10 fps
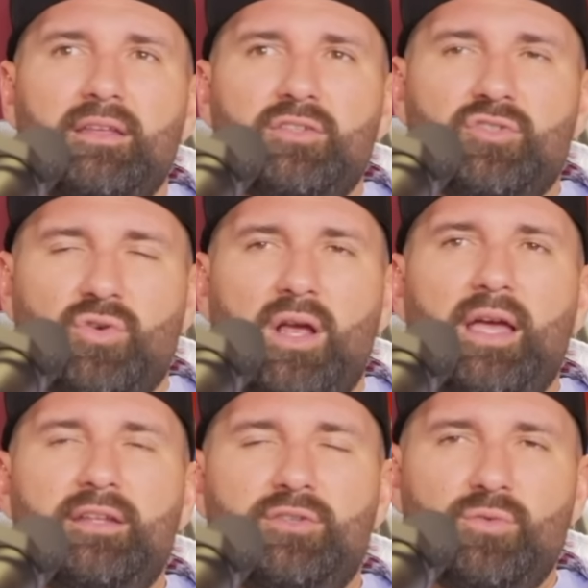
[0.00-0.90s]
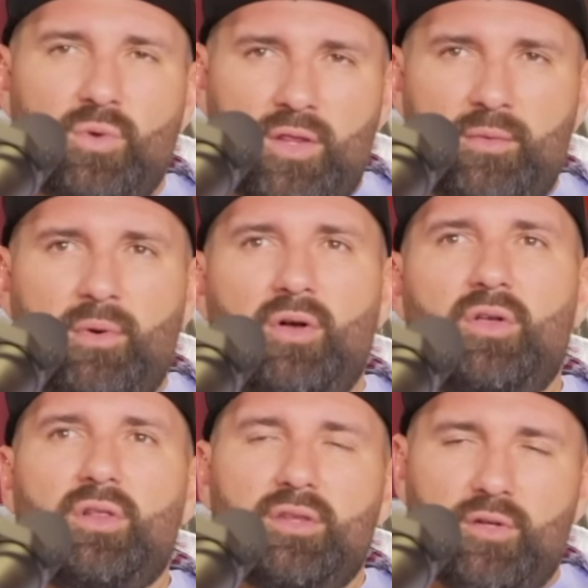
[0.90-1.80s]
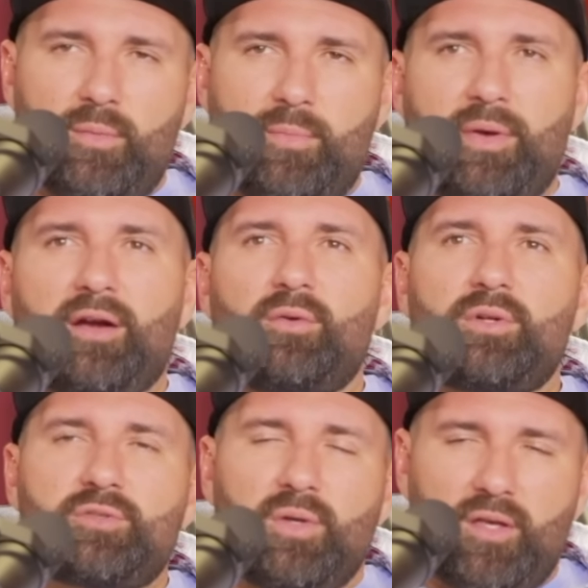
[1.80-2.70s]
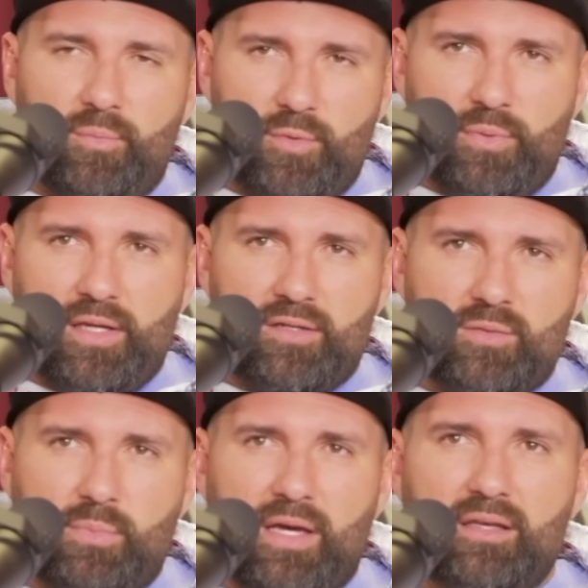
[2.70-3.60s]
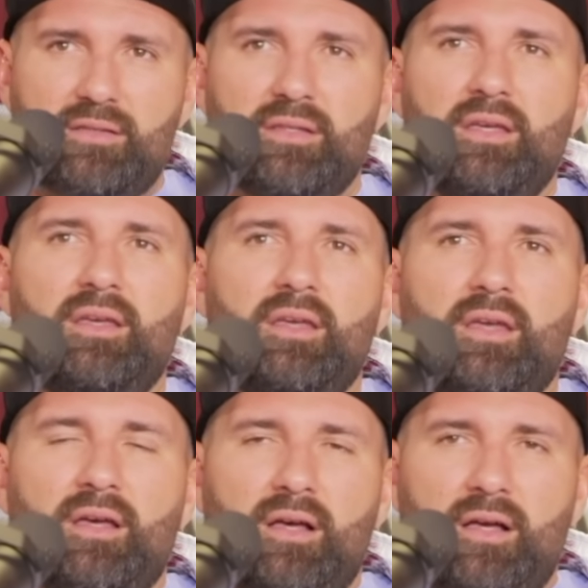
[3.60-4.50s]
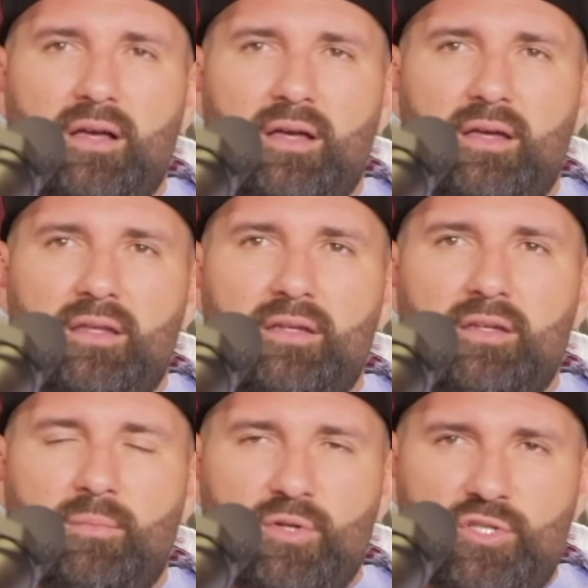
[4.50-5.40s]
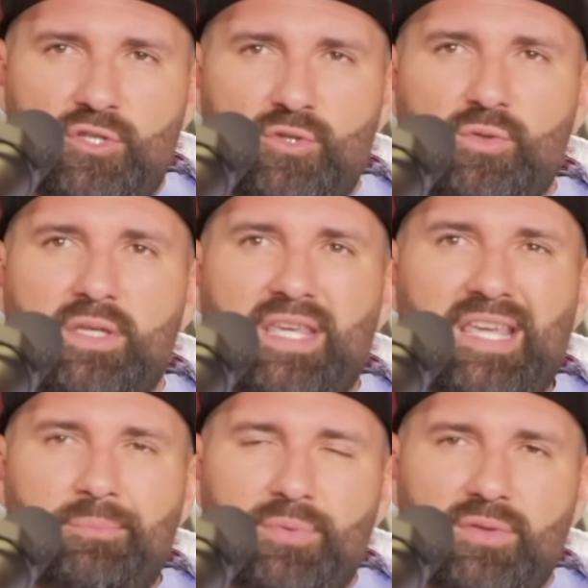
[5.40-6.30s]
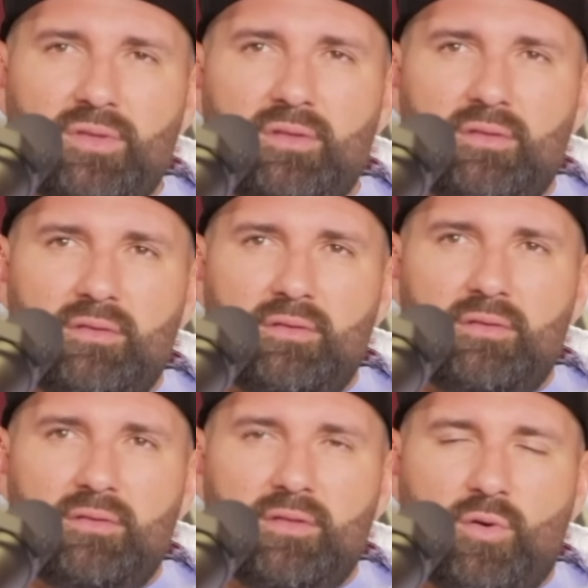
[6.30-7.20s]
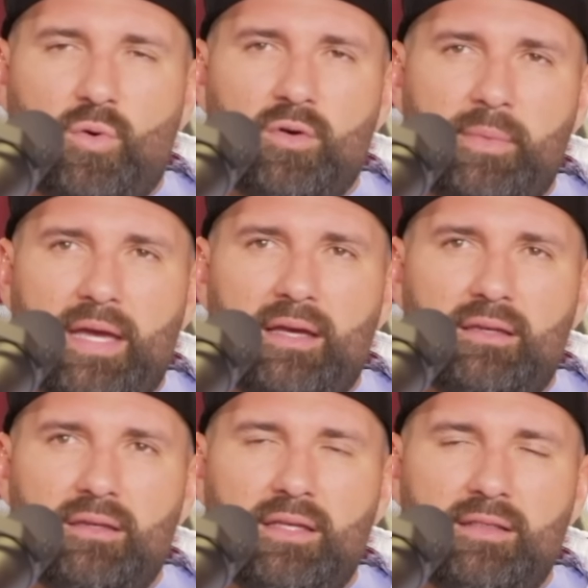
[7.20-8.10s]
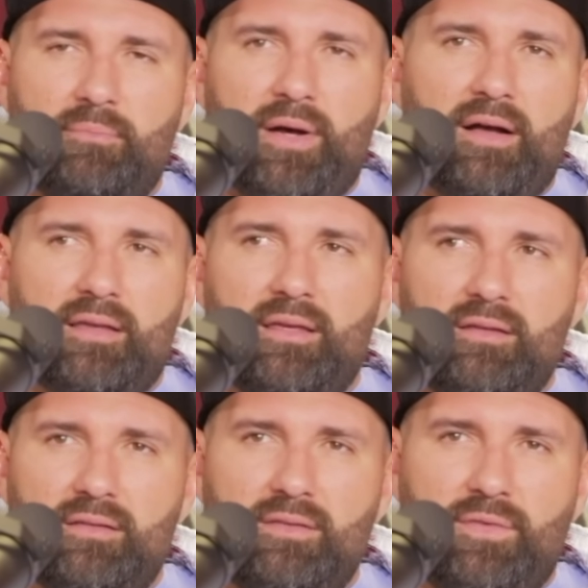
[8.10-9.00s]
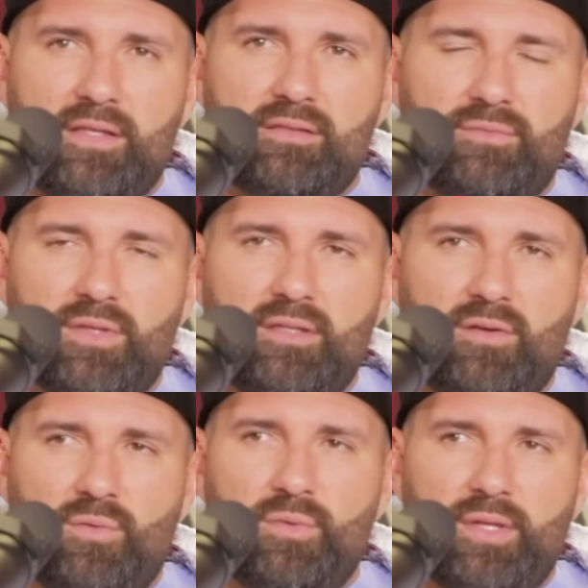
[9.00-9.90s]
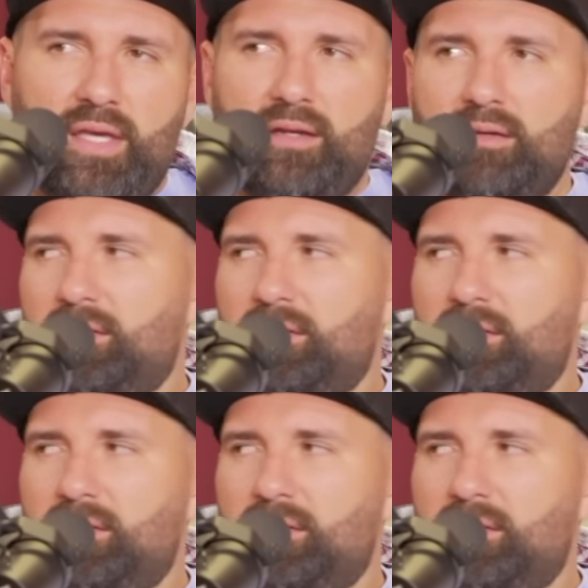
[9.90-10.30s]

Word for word: Try to run the ball a little bit better, which will help your play action pass. Uh, number two, keep the quarterback in the pocket defensively. Don't let